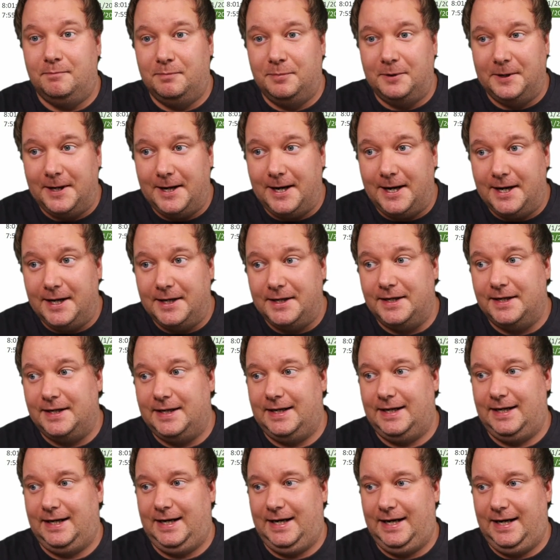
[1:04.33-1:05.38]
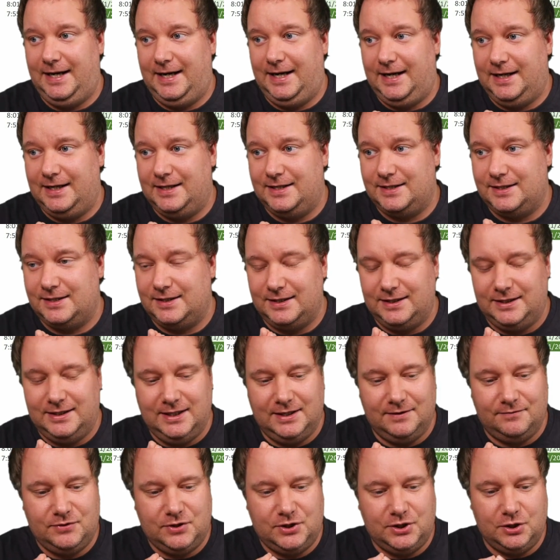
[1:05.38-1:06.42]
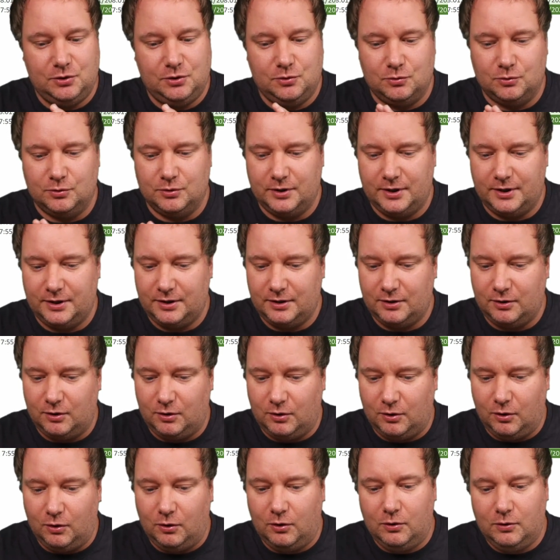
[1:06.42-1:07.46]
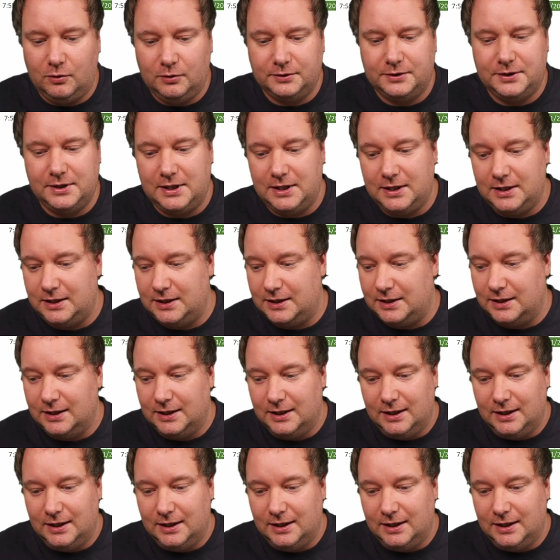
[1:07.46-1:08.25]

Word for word: but it gives you all the